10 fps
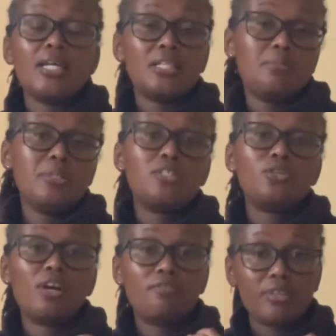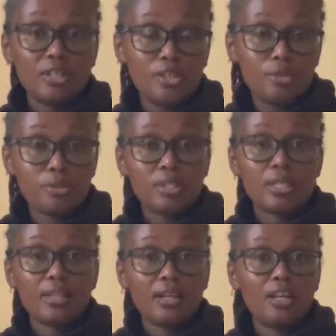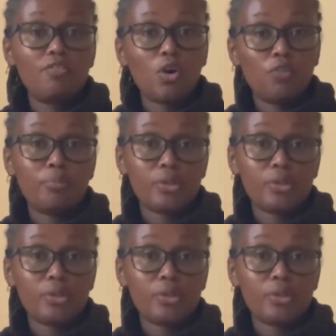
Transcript: it means you have reduced the level of